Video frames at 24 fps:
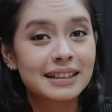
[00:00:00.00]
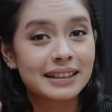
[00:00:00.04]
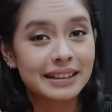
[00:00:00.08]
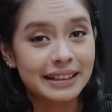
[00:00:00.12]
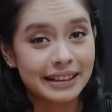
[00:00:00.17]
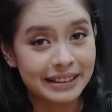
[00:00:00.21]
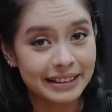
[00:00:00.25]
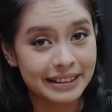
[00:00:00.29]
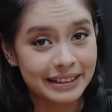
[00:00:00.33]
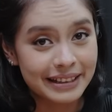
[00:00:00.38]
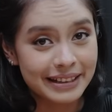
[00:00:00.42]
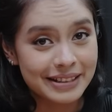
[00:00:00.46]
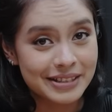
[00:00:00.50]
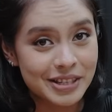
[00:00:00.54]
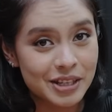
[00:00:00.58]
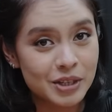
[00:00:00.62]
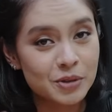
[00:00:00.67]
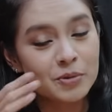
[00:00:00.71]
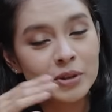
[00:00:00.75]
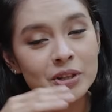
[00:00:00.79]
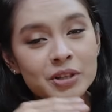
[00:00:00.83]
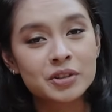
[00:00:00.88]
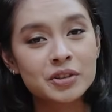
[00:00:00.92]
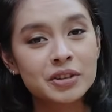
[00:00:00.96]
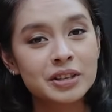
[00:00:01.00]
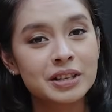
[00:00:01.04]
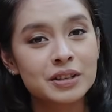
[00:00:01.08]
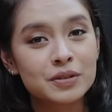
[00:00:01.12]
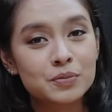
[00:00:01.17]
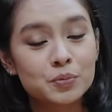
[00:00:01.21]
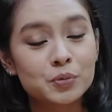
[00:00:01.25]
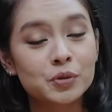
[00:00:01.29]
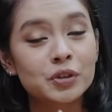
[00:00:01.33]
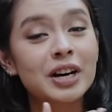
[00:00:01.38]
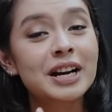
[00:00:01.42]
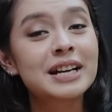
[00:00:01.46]
And in case you're
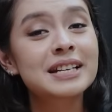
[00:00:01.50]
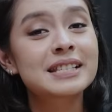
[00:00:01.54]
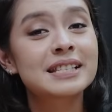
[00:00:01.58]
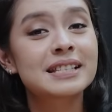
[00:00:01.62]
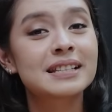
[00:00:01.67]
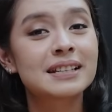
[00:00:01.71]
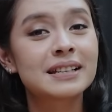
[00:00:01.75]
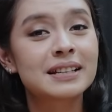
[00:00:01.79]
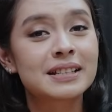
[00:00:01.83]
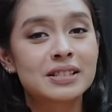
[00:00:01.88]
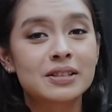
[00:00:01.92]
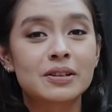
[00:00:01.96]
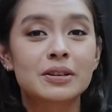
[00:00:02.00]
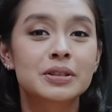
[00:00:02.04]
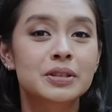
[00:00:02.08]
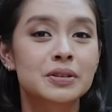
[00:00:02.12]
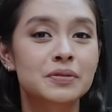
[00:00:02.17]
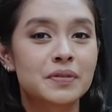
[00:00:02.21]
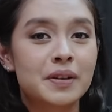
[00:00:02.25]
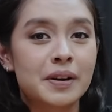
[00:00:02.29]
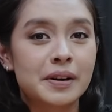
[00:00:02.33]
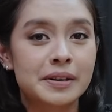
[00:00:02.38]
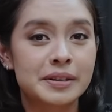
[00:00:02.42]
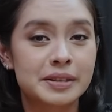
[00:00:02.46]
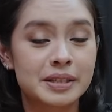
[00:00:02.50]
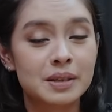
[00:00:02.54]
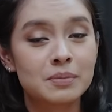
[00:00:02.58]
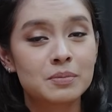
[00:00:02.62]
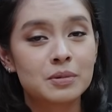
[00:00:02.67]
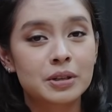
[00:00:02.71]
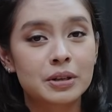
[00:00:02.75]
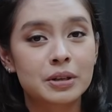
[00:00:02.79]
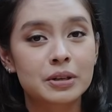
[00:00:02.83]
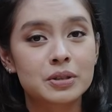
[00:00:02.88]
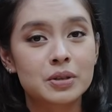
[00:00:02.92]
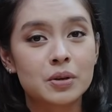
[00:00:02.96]
wondering, pricing is also very
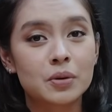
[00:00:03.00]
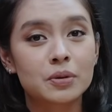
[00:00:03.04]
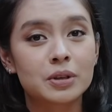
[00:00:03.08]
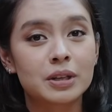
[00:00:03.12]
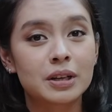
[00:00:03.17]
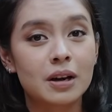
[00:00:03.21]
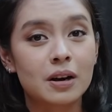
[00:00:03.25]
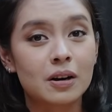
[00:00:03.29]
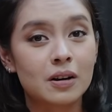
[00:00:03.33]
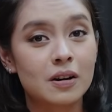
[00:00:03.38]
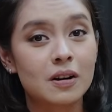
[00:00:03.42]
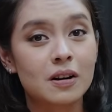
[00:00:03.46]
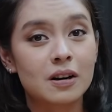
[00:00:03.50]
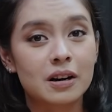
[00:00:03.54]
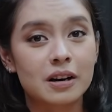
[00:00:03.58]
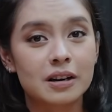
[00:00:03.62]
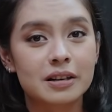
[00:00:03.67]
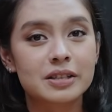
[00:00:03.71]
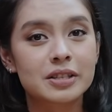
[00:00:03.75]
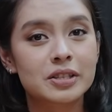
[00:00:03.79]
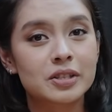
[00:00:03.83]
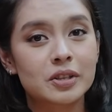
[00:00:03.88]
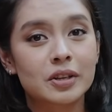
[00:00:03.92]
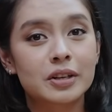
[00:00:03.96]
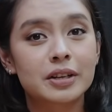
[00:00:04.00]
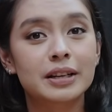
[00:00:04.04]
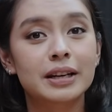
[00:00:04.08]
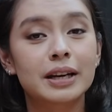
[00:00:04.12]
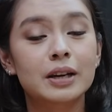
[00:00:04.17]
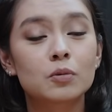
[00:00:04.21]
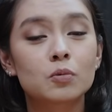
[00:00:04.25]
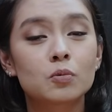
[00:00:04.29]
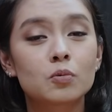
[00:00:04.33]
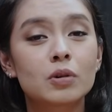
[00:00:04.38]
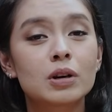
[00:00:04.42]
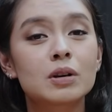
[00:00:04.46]
similar to owning a car, starting
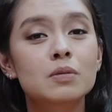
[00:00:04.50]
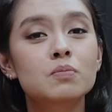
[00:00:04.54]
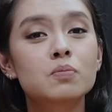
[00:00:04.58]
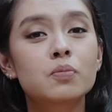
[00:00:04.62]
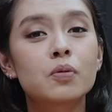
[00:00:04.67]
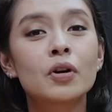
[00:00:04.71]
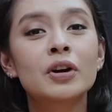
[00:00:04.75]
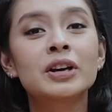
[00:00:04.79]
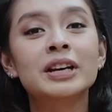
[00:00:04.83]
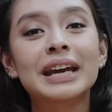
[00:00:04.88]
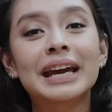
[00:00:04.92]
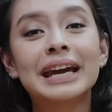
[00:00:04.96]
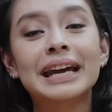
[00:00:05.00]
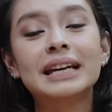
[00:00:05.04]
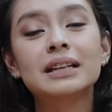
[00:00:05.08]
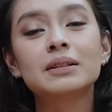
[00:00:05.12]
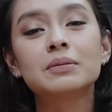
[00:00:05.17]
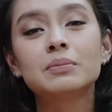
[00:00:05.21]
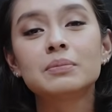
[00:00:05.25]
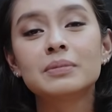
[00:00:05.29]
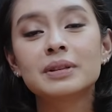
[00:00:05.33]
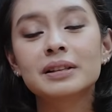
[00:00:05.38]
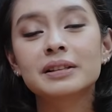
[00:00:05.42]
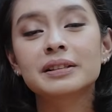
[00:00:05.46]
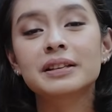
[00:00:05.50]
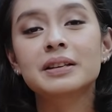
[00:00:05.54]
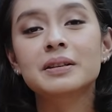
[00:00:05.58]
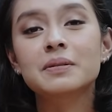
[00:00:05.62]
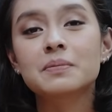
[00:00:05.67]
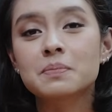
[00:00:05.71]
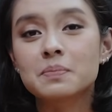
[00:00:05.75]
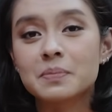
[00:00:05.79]
at 1.8 million